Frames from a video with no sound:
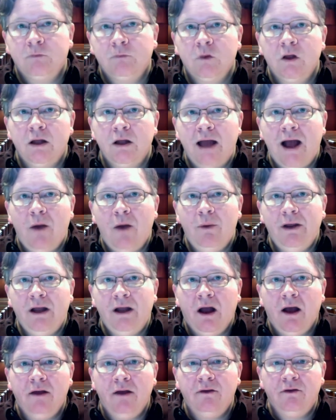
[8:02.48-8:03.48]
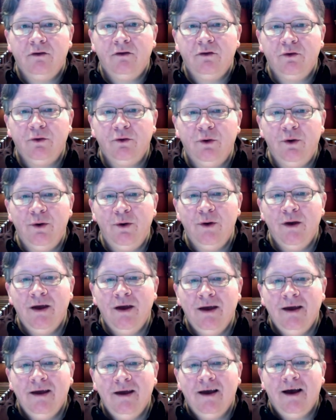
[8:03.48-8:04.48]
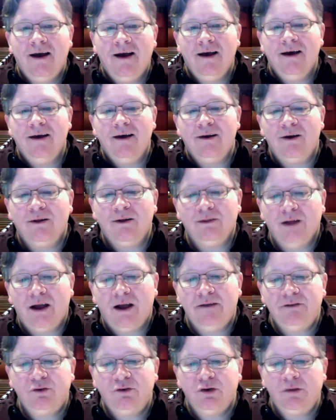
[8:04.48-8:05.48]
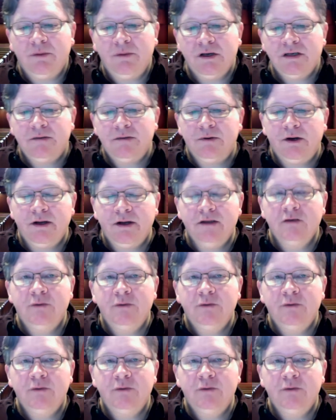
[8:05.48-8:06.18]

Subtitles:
How we got to a live stream experience.